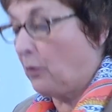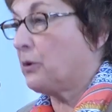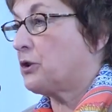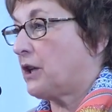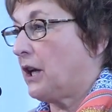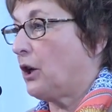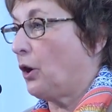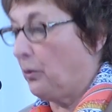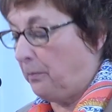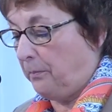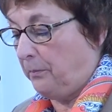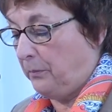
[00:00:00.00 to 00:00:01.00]
which can
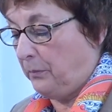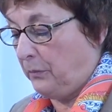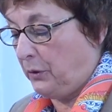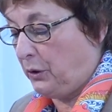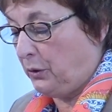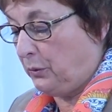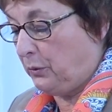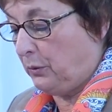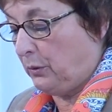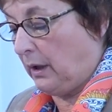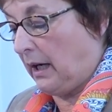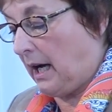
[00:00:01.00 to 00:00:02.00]
open
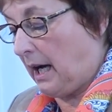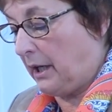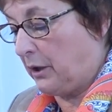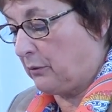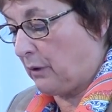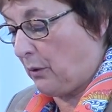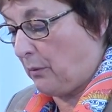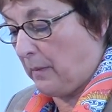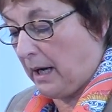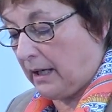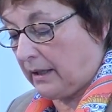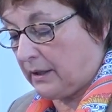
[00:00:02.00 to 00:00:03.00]
new high growth
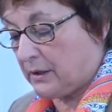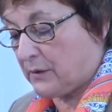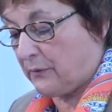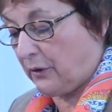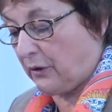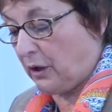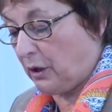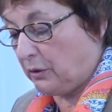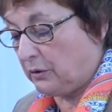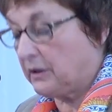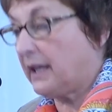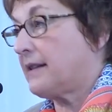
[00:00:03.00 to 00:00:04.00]
markets for the
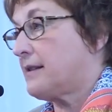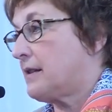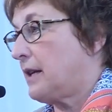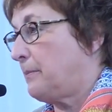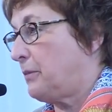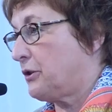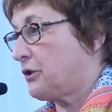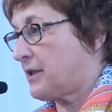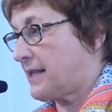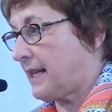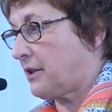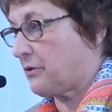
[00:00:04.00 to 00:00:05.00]
old established
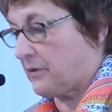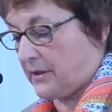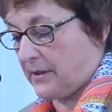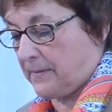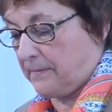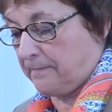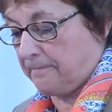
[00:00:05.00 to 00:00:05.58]
sectors.